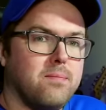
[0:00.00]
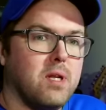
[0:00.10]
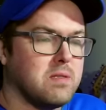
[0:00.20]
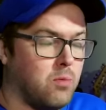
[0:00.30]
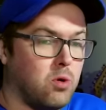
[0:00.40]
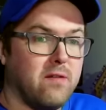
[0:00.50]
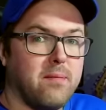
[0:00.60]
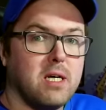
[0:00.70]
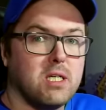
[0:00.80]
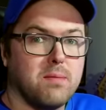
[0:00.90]
Plus, more
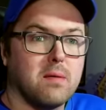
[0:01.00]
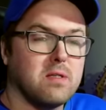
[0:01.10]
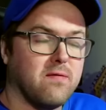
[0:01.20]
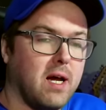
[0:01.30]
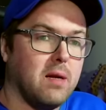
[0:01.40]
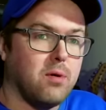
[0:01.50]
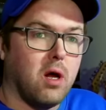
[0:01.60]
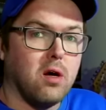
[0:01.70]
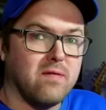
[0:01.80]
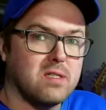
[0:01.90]
information becomes
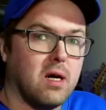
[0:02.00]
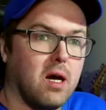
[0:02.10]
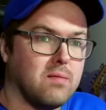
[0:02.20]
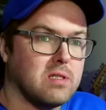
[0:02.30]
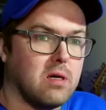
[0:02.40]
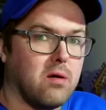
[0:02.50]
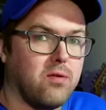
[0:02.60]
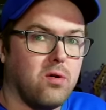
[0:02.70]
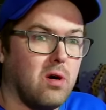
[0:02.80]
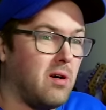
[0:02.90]
available over time, so I
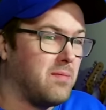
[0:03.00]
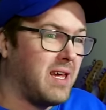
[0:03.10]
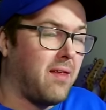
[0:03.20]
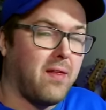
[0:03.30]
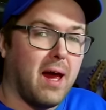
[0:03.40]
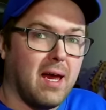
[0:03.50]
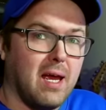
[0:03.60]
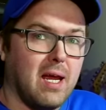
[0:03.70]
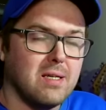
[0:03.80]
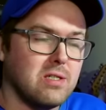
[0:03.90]
thought I'd get that
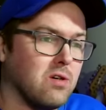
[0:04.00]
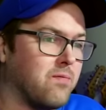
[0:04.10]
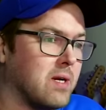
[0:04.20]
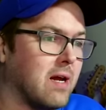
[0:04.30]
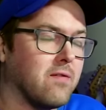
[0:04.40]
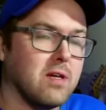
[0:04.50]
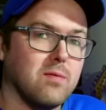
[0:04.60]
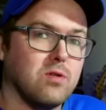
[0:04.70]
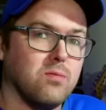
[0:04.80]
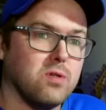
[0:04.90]
in, sort of bring everything
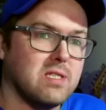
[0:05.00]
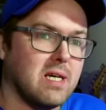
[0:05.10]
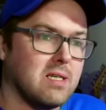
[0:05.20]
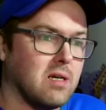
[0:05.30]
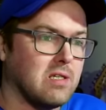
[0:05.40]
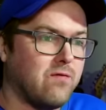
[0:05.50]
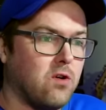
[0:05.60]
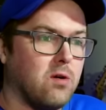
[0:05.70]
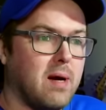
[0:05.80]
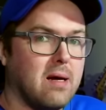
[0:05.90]
up to a more standardised
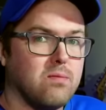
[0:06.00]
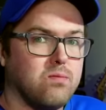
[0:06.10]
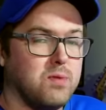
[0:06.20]
format,